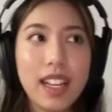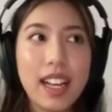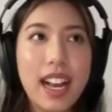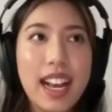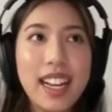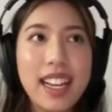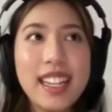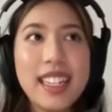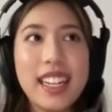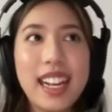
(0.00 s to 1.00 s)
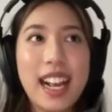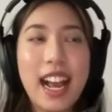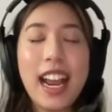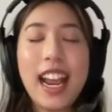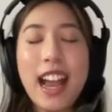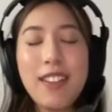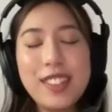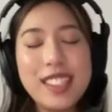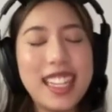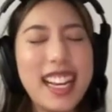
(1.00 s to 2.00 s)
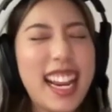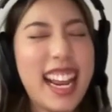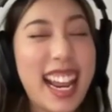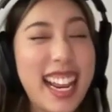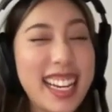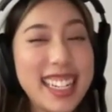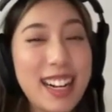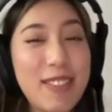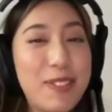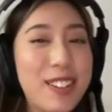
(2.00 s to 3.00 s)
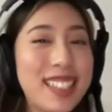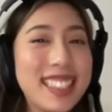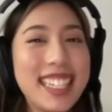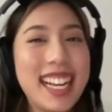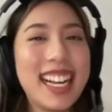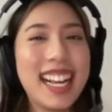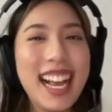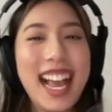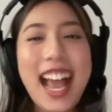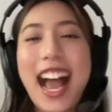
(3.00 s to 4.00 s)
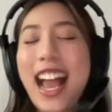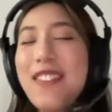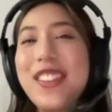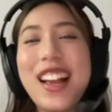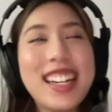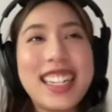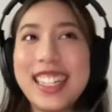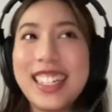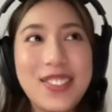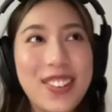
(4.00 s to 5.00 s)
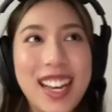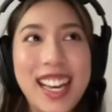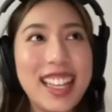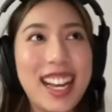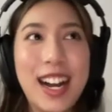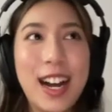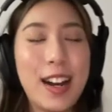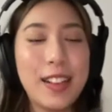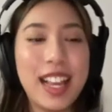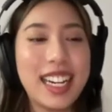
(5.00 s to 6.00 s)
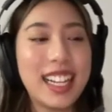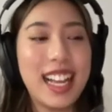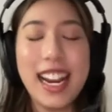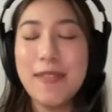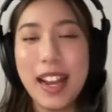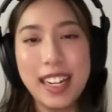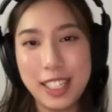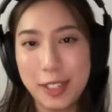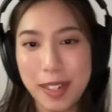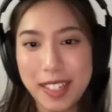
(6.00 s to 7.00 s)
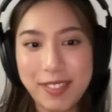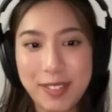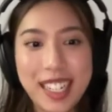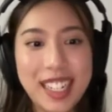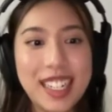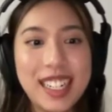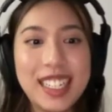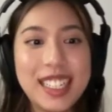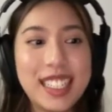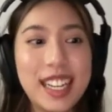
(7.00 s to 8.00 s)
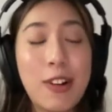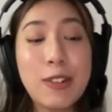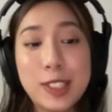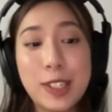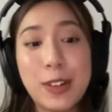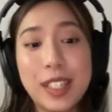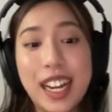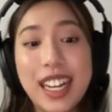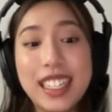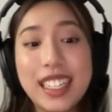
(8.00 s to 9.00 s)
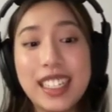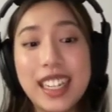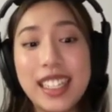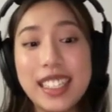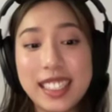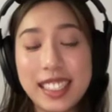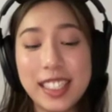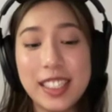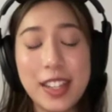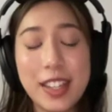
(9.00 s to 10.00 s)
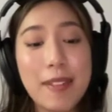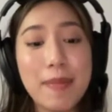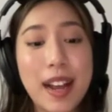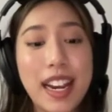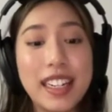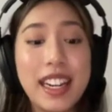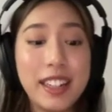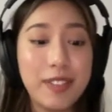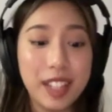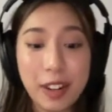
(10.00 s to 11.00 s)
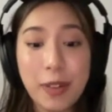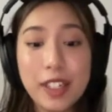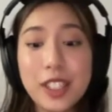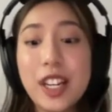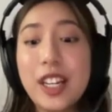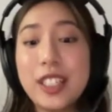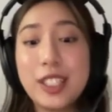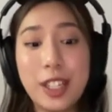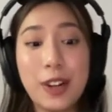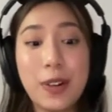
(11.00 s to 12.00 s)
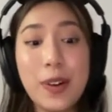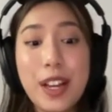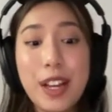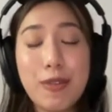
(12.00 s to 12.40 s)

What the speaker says: I I have to say I hate it at first. I'm not good with like client management because also that this is not my native language. So for